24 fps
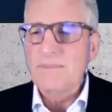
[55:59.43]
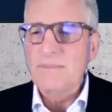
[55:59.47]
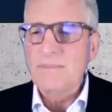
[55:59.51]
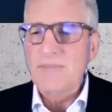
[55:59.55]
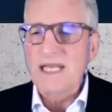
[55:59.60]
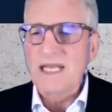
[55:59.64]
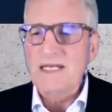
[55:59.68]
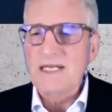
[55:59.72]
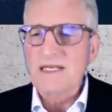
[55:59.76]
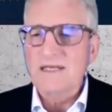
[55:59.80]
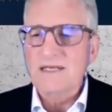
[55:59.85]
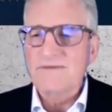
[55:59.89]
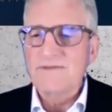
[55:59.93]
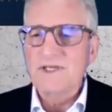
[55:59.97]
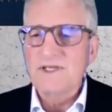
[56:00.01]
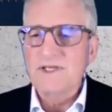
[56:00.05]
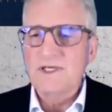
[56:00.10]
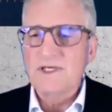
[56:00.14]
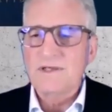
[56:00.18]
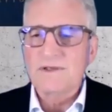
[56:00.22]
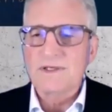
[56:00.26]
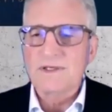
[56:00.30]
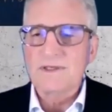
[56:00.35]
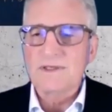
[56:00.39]

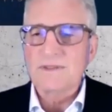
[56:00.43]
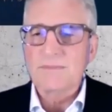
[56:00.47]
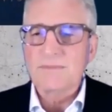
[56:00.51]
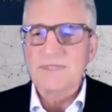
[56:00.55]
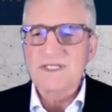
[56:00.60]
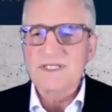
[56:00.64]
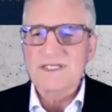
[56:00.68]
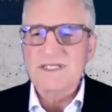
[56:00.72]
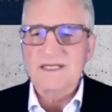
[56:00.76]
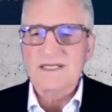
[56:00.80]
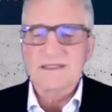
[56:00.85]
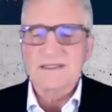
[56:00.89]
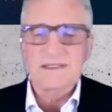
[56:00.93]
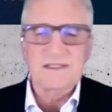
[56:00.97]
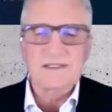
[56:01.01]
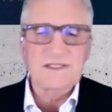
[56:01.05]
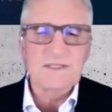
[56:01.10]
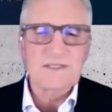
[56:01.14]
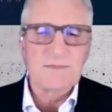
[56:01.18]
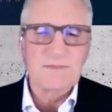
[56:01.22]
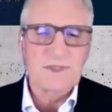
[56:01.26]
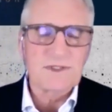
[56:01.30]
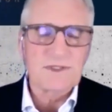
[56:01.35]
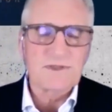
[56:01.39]
Ben-Gvir and Bezalel
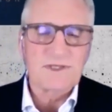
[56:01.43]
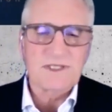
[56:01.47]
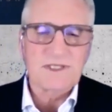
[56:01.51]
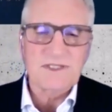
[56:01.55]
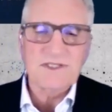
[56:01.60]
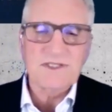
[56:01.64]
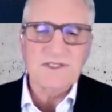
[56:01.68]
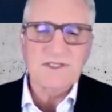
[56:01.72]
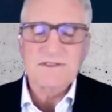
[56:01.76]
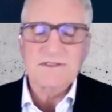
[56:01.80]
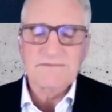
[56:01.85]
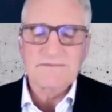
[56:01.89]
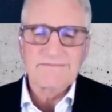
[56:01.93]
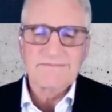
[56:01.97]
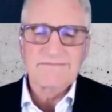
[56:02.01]
Smotrich?